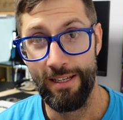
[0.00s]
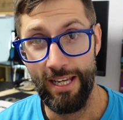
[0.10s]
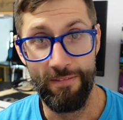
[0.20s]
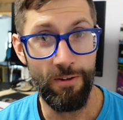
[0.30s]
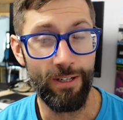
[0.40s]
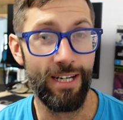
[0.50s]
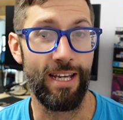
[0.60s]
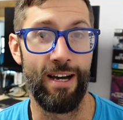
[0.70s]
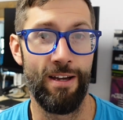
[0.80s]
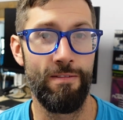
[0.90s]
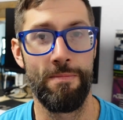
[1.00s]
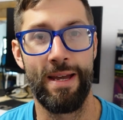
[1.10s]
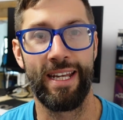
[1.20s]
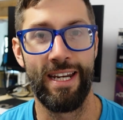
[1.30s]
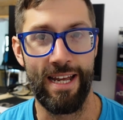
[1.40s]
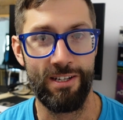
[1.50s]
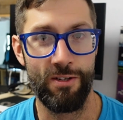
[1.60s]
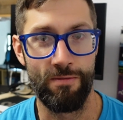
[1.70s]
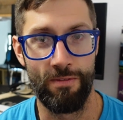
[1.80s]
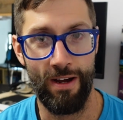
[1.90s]
if you're getting a 100 meg
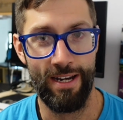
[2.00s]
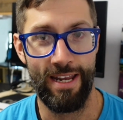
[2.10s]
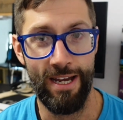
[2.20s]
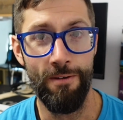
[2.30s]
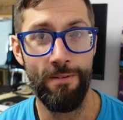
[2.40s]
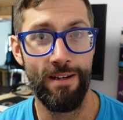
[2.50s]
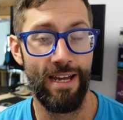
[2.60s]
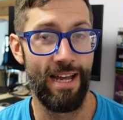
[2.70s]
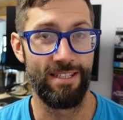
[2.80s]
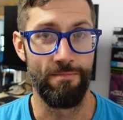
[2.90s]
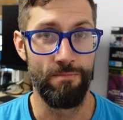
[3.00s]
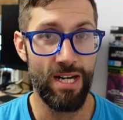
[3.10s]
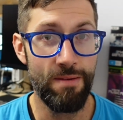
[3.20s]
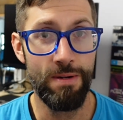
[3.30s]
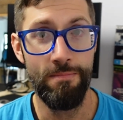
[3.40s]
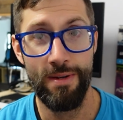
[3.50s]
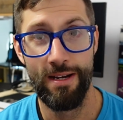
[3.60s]
connection right now, as a minimum,